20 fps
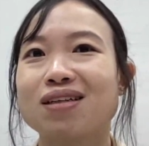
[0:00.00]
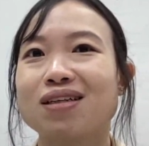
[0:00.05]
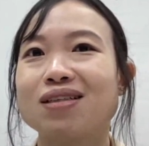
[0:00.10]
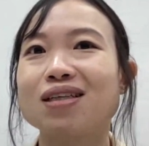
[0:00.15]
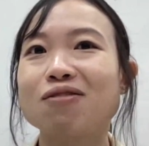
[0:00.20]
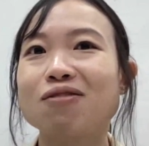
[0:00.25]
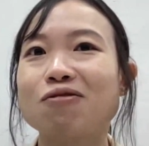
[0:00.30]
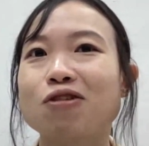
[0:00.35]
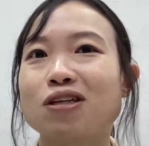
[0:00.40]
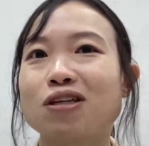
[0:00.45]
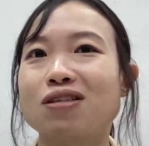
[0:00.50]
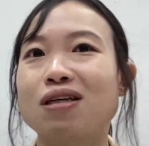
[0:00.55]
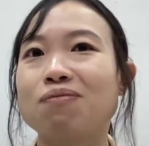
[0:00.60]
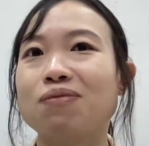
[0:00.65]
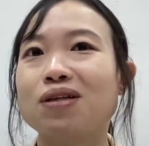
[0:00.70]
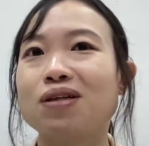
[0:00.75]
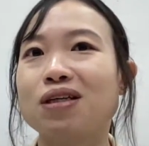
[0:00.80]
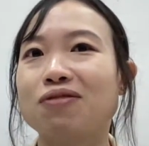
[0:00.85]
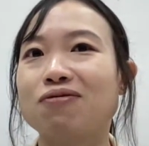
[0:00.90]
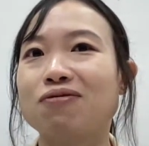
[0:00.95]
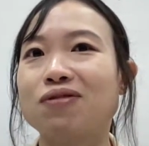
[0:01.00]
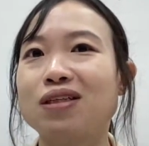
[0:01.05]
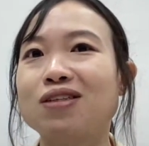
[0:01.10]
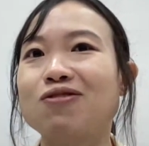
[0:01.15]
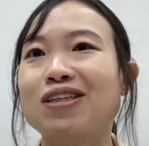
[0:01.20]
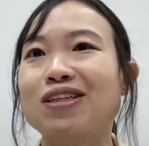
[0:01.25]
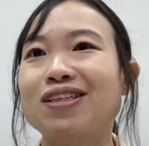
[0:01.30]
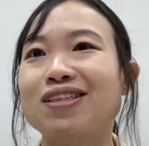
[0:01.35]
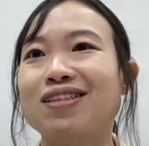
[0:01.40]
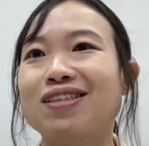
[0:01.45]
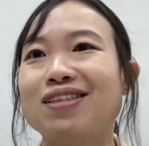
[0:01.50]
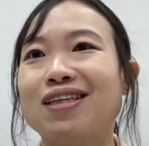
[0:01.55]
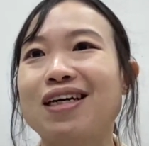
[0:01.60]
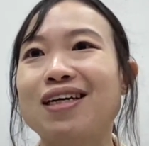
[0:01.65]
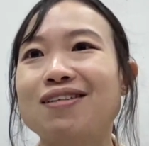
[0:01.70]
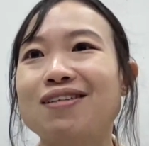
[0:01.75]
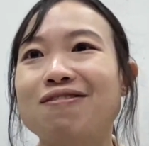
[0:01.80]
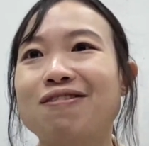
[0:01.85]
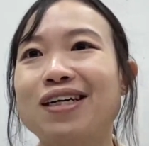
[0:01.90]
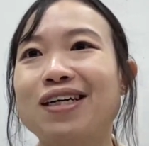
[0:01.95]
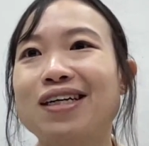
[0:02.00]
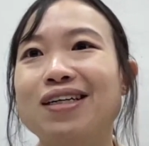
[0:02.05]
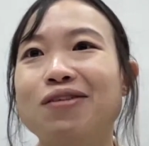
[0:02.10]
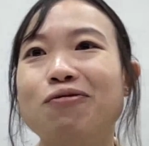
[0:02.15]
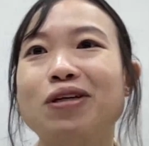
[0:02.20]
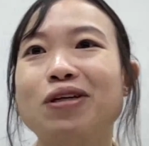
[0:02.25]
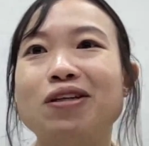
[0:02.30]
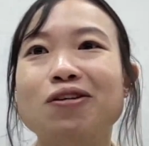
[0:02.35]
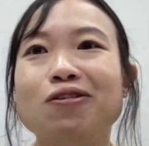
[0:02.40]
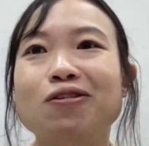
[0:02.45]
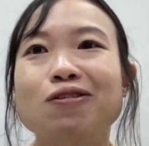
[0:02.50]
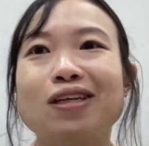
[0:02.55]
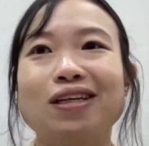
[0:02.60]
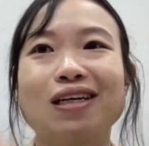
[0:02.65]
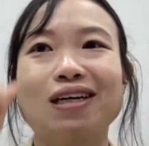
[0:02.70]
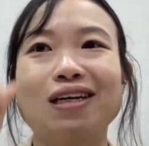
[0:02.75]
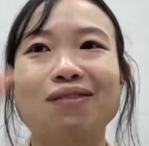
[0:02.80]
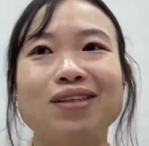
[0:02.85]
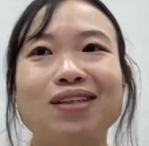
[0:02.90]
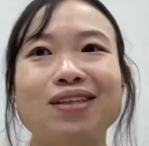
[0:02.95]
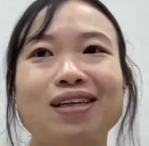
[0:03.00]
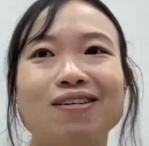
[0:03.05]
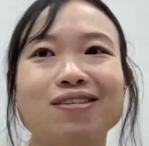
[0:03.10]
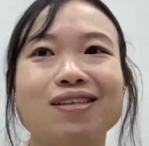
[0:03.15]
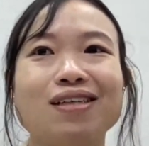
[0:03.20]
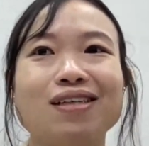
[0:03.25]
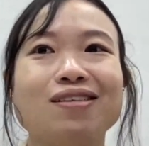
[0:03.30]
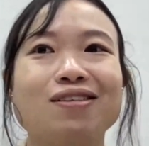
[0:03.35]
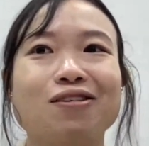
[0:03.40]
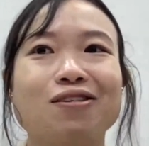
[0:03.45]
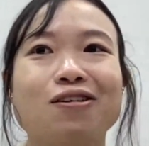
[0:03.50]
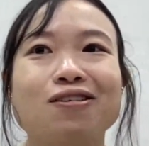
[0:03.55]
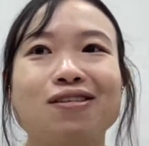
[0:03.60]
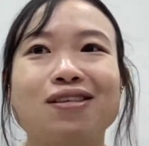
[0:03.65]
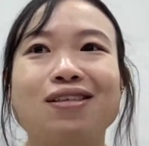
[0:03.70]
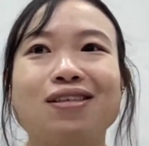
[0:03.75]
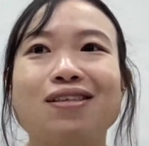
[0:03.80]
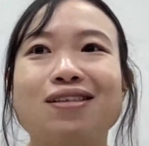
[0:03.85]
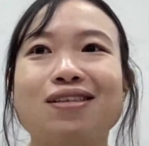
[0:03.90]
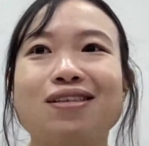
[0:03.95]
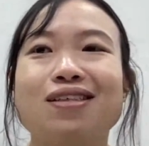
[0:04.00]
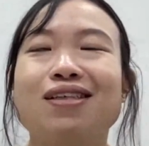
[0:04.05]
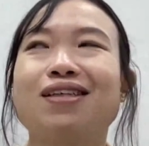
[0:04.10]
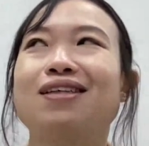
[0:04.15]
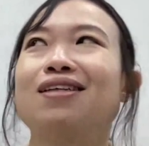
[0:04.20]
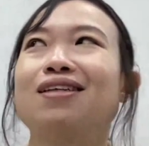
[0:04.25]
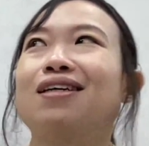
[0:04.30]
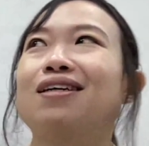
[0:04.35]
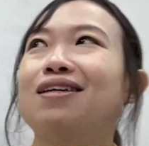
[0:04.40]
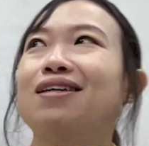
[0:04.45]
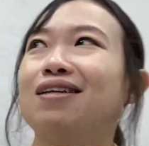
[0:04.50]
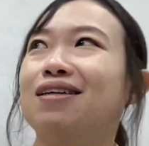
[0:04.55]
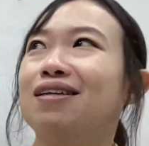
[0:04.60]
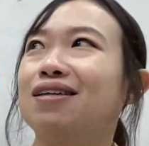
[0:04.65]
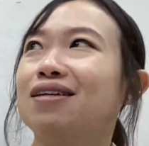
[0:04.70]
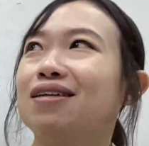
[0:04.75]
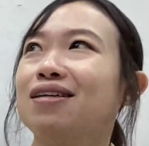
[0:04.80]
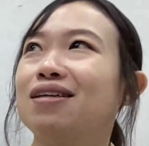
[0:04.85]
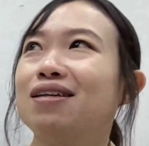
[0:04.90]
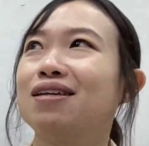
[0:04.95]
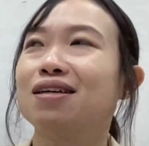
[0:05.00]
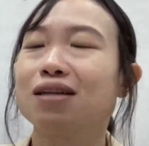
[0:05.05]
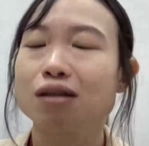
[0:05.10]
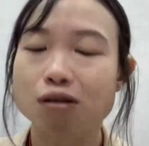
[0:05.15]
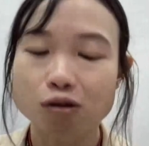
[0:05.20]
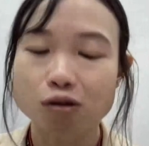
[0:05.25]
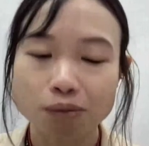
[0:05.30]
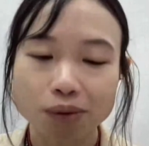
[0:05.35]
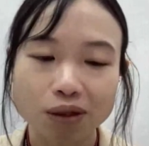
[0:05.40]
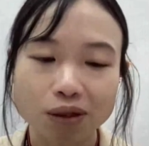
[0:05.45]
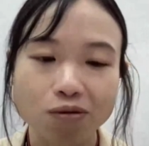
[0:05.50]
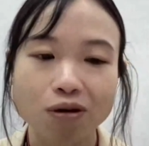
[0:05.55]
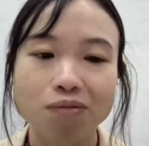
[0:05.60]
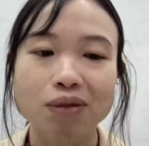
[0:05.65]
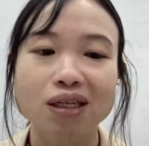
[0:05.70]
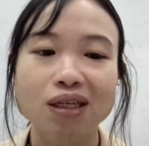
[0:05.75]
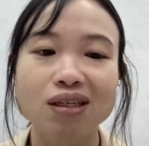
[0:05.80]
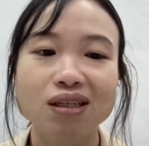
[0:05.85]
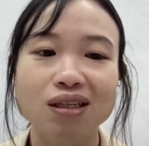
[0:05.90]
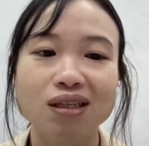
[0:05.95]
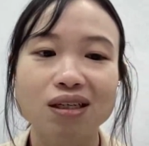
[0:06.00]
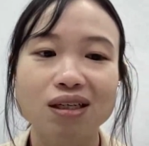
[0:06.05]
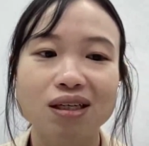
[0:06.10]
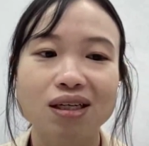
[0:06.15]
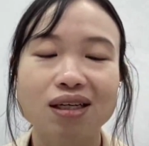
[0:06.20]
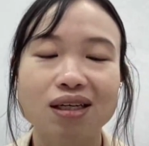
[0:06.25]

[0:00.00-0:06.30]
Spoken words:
Say, for example, if this one is the case, right, we know that carbon dioxide is causing global warming,